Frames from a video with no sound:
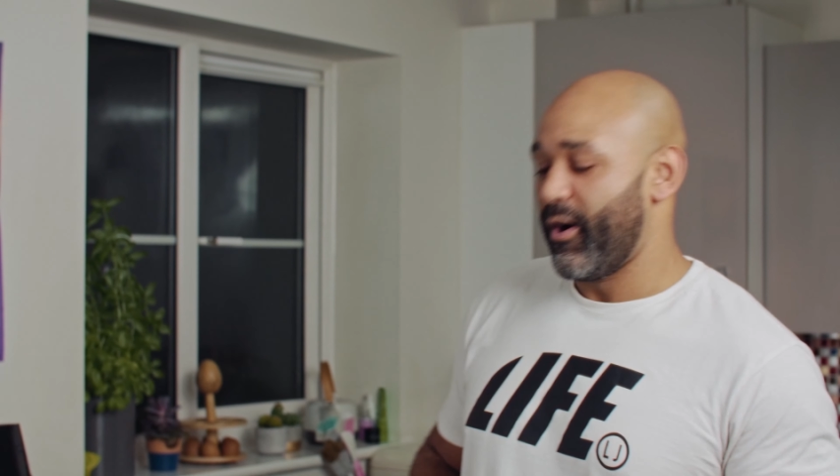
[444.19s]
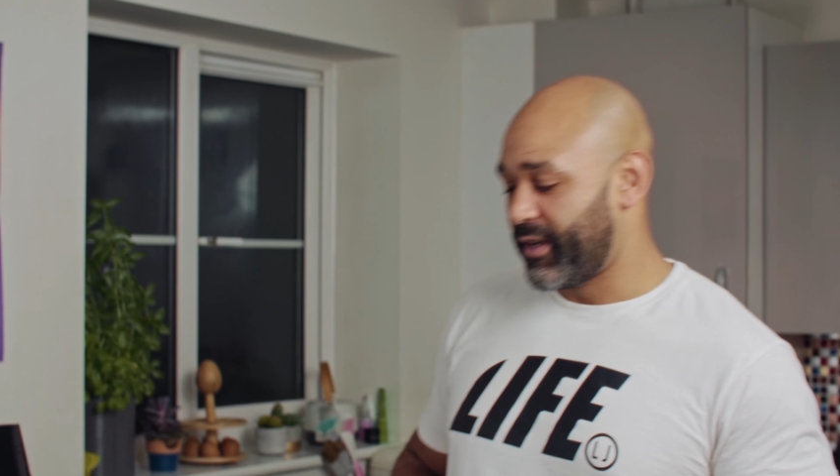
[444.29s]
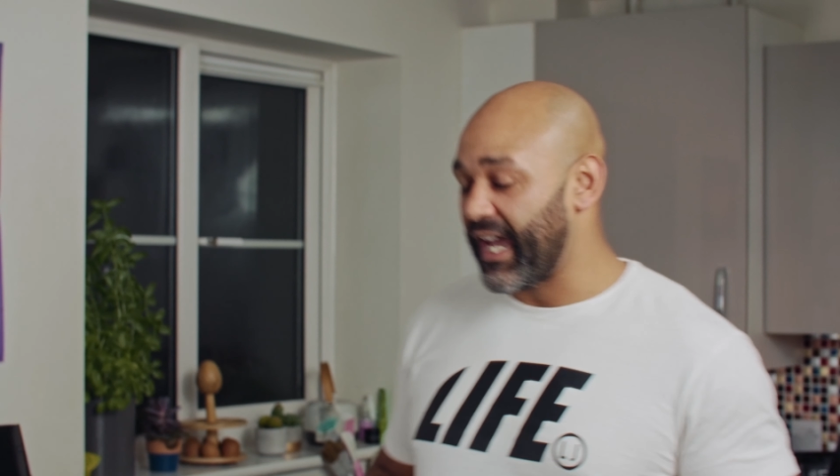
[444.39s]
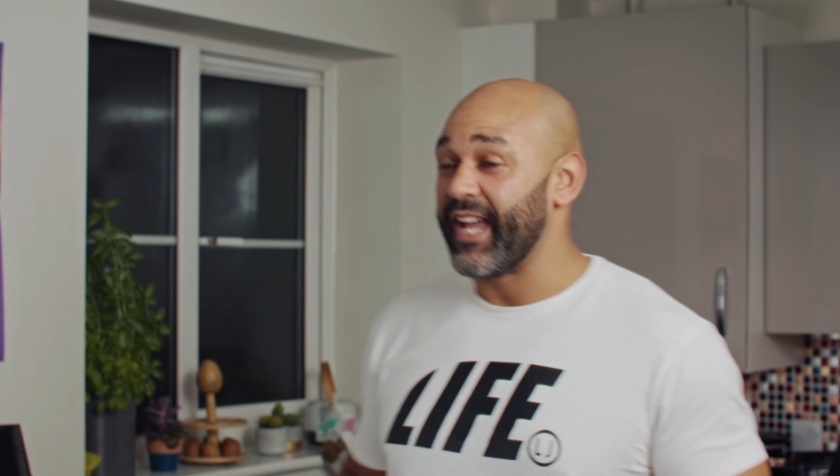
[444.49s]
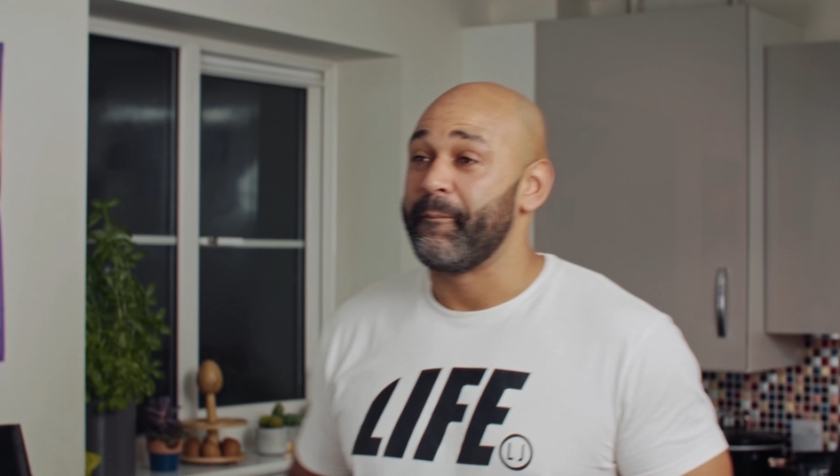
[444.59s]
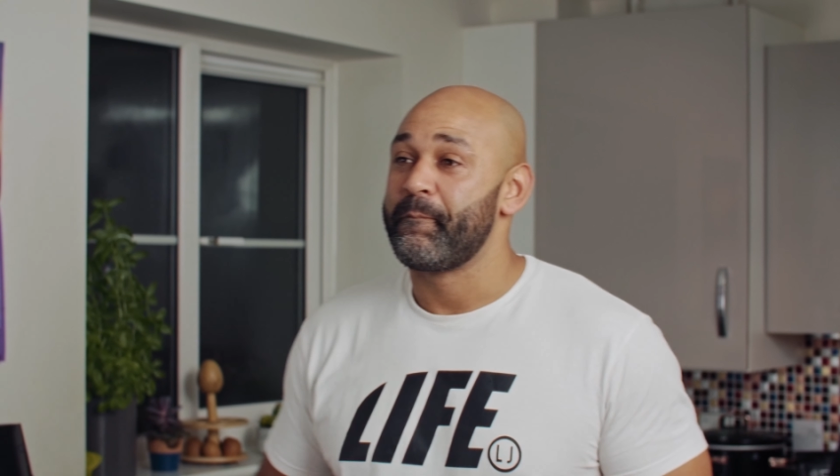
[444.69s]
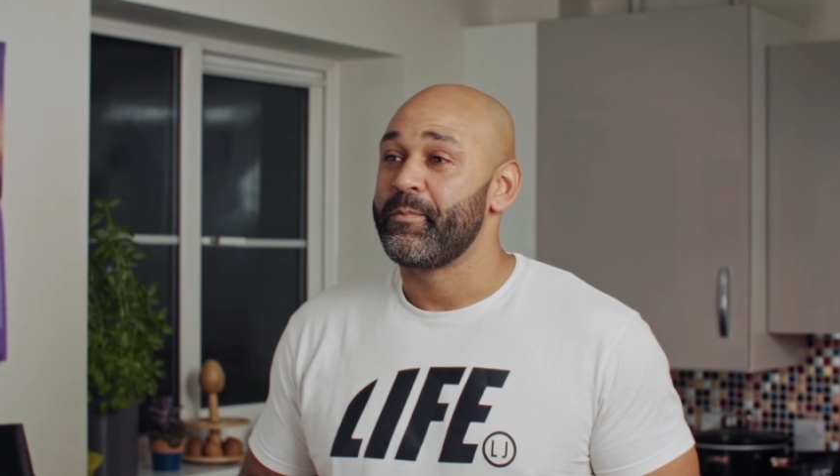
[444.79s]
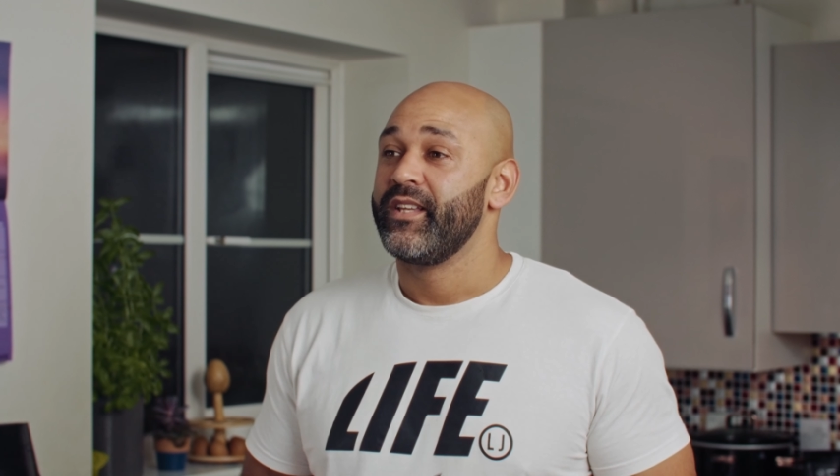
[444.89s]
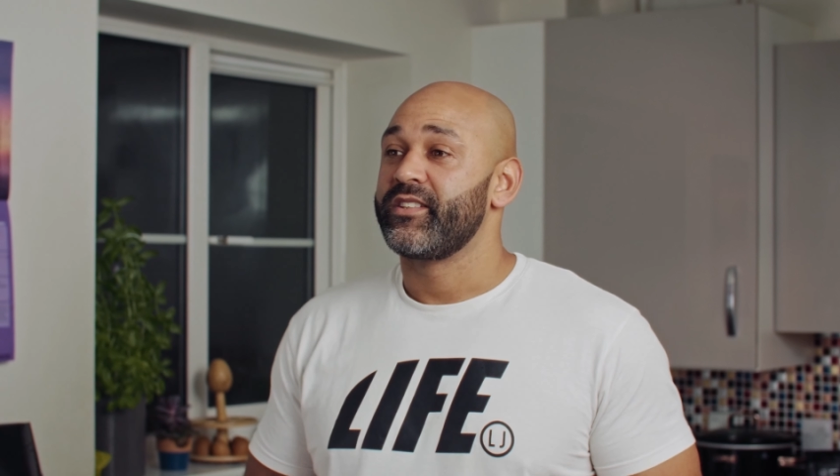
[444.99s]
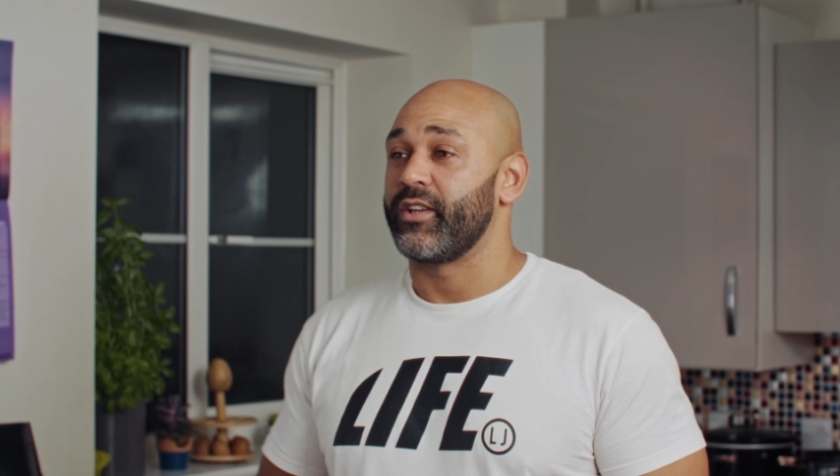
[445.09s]
Okay,
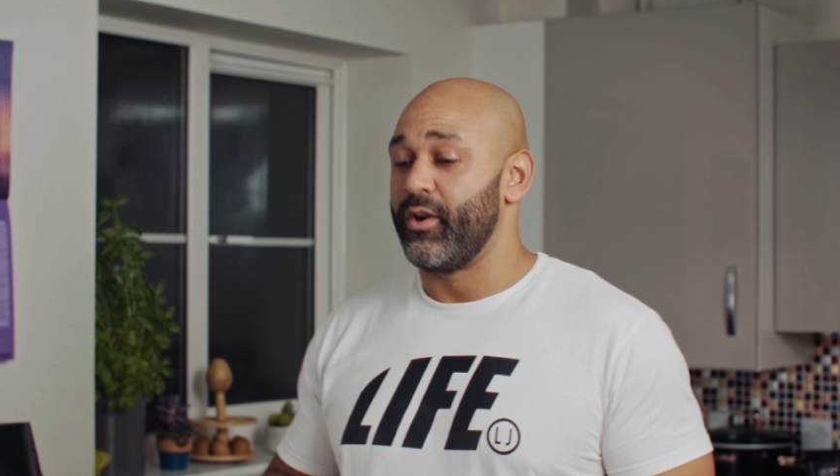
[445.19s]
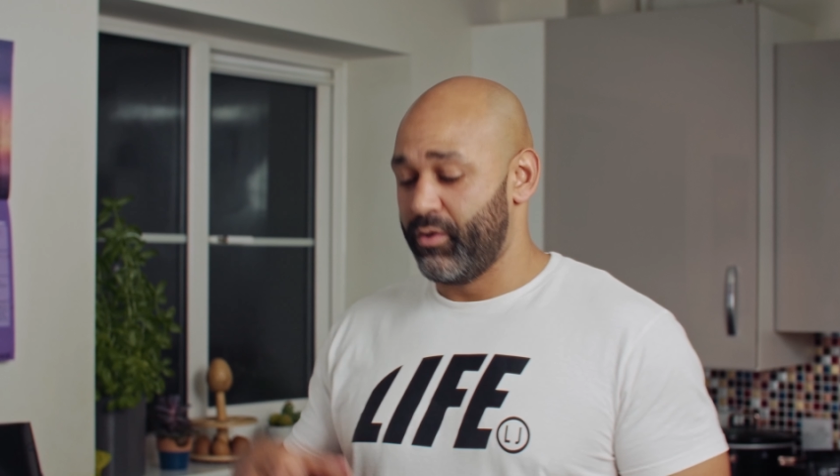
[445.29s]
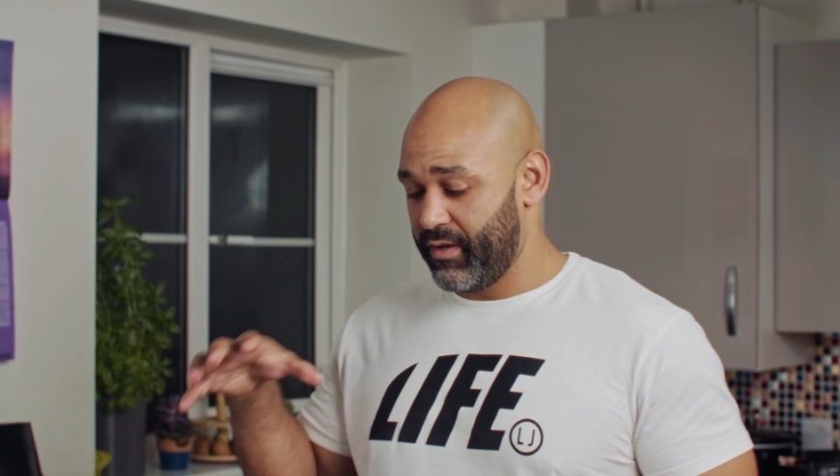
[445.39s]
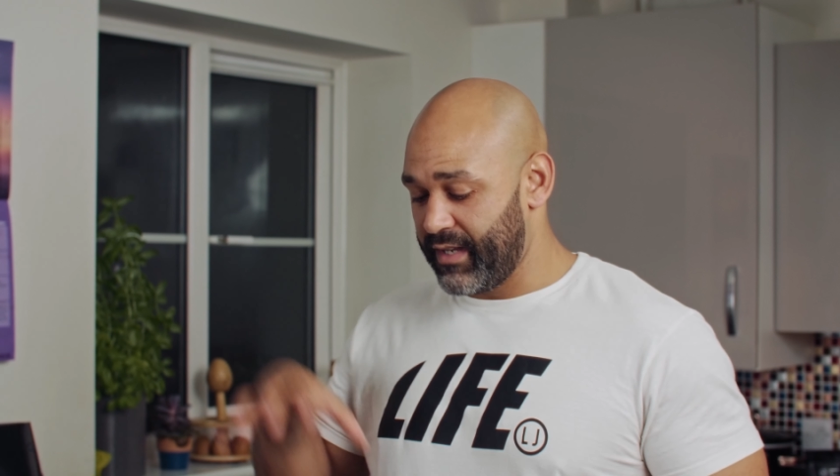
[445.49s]
so